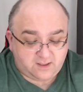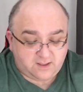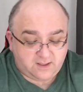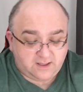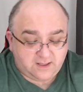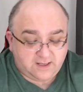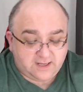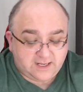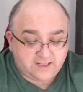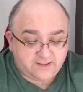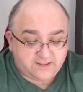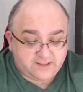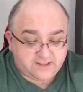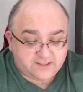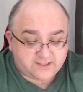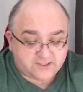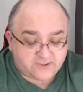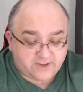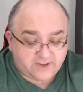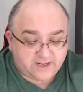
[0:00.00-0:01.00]
in this
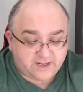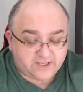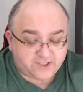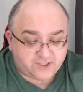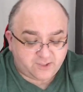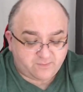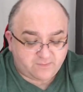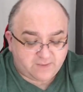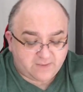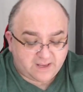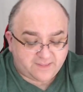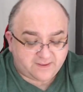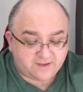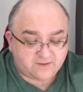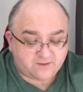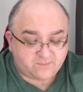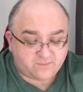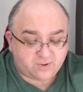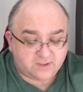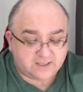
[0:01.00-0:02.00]
strange new method
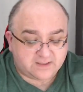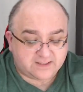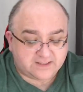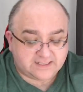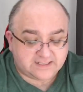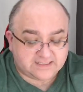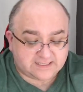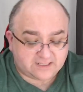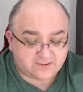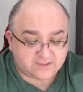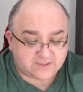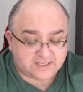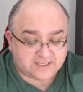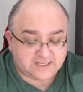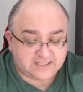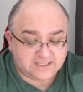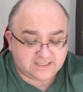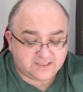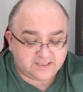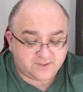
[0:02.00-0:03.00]
of pulling things out and
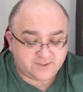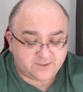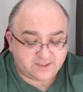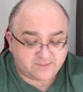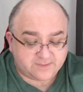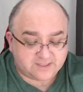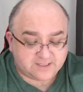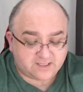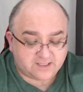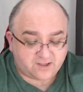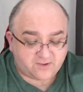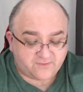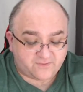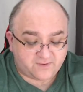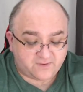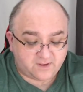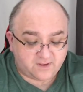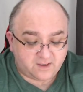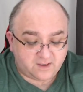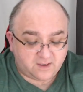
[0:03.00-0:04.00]
into himself.
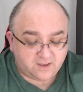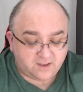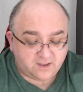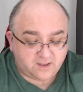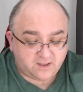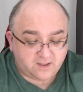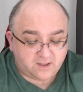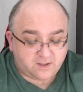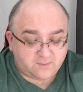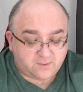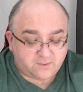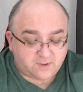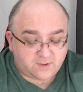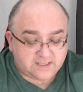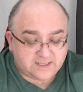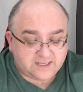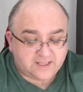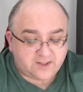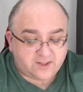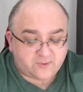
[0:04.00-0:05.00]

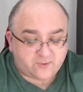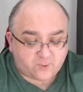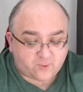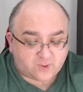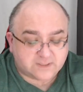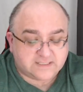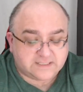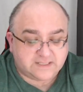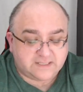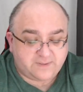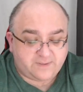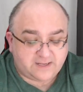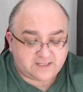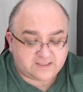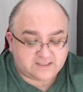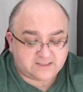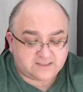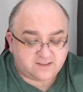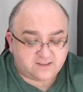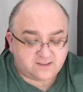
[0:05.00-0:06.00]
Pulling in the rotted
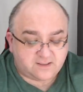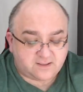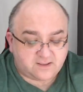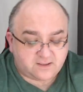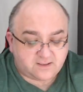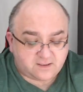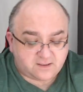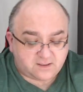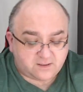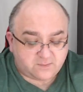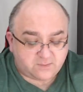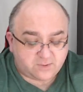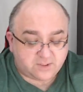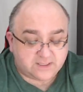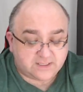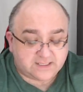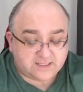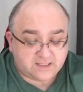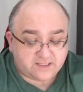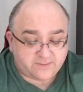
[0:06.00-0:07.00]
bits,
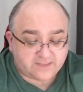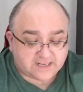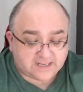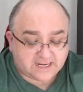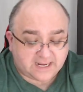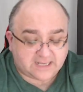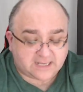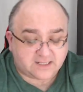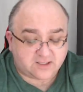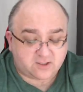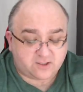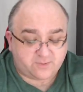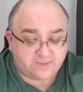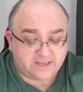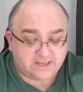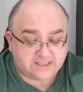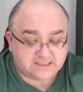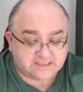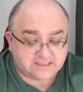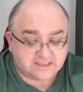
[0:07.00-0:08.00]
pulling in the mechanical
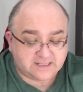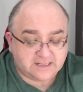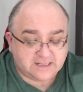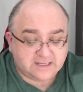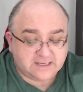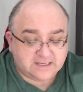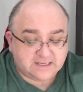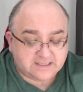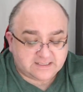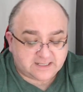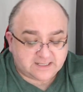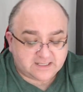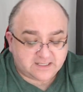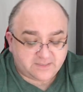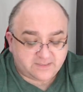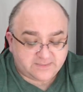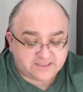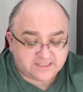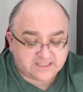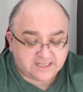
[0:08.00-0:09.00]
bits, taking
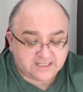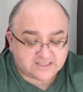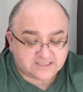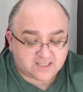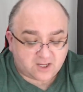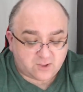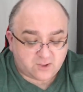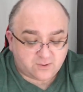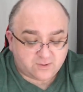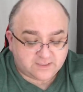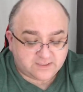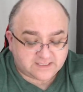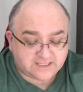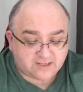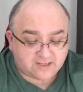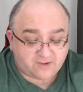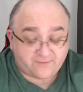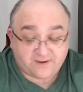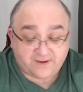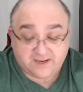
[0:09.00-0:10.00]
them into his own
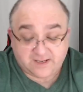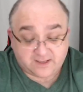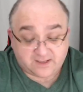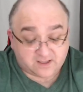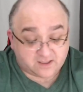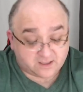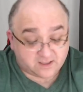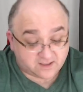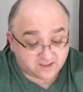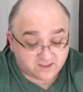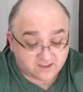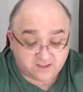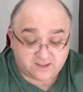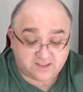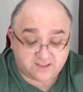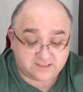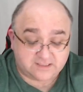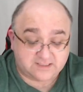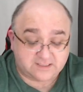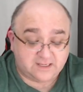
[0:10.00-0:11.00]
self. It
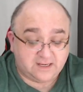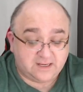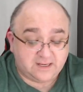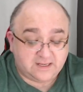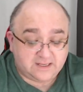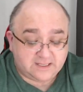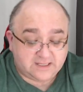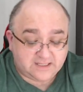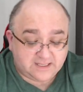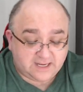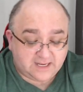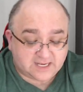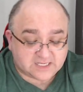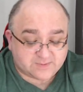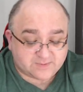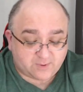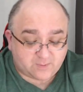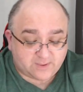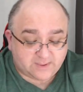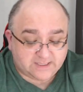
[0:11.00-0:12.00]
hurts, yes,
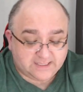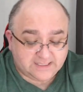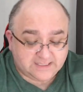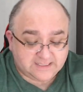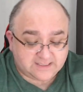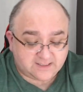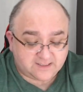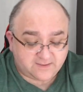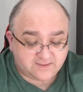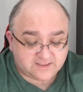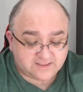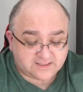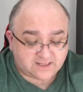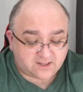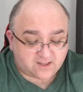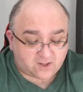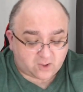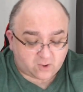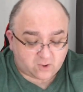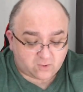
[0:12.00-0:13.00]
but when he's done, there's that
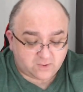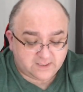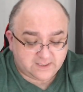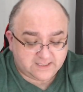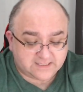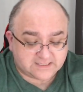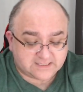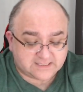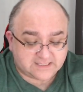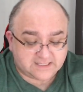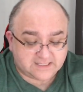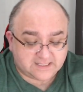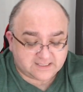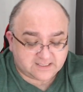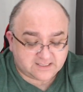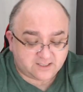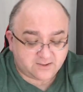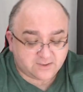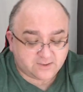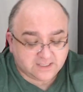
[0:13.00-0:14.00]
holiness in it
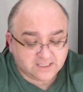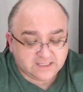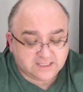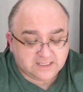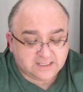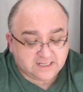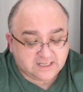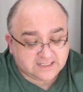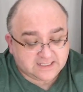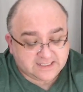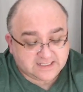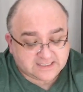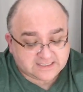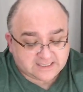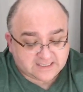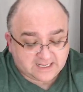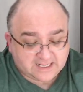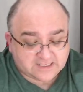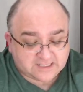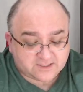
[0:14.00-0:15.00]
too, and he
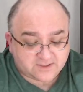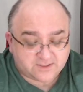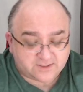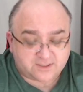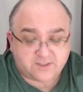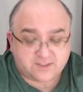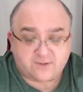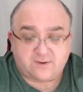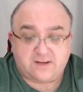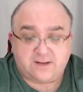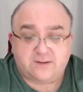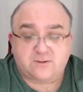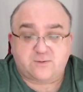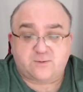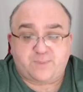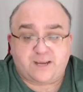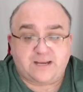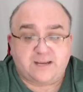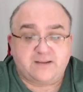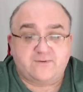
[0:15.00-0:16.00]
sags onto the ground,
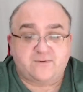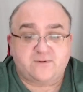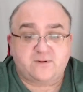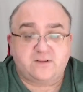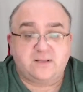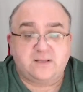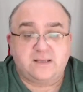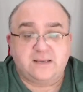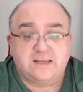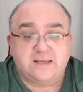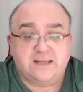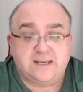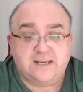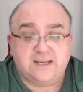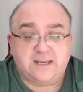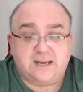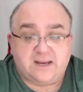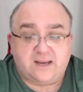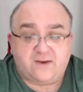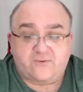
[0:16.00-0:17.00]
painful in
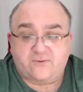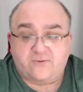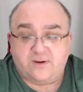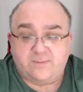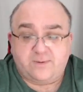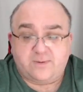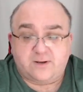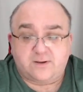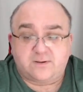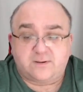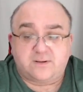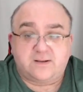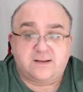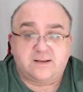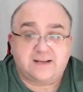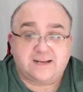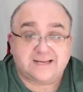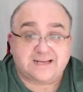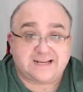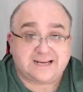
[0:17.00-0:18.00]
every bone
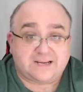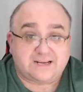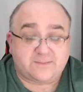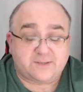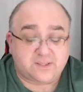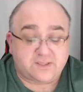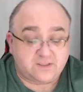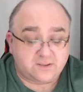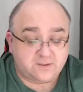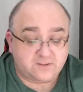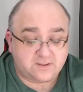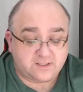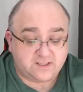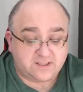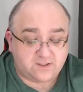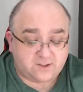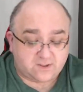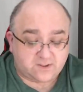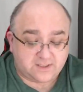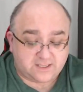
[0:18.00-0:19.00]
and absolutely
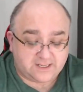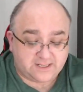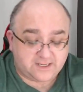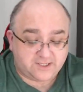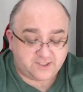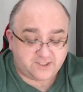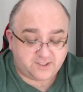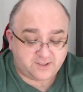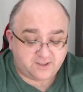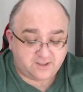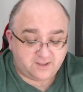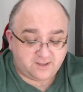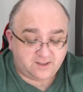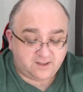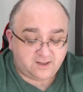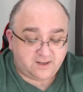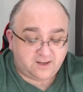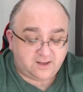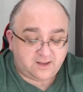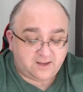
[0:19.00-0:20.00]
on edge.
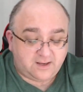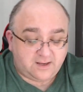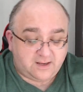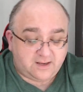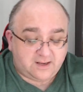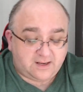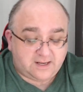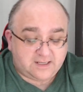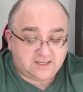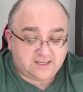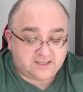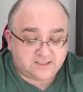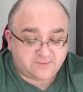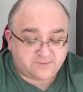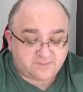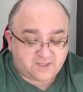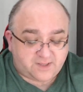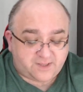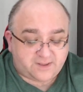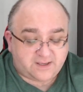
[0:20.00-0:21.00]
And his
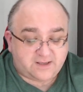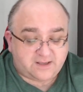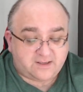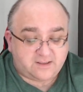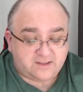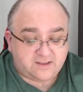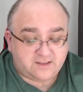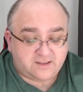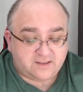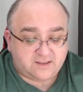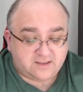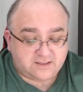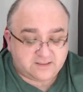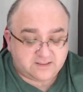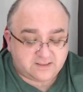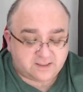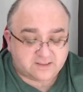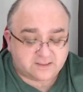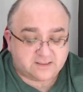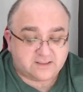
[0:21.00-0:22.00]
mother
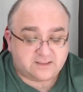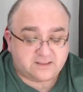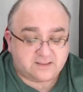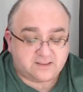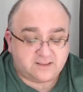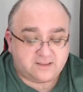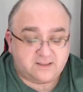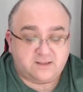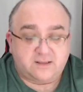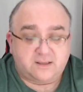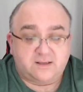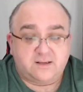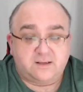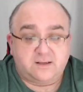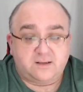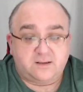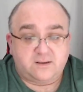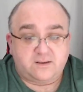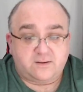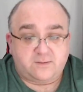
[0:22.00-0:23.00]
doesn't
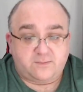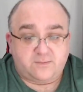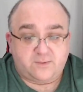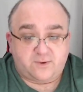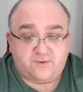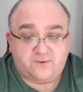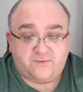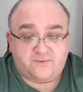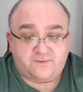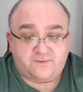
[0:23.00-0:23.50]
move.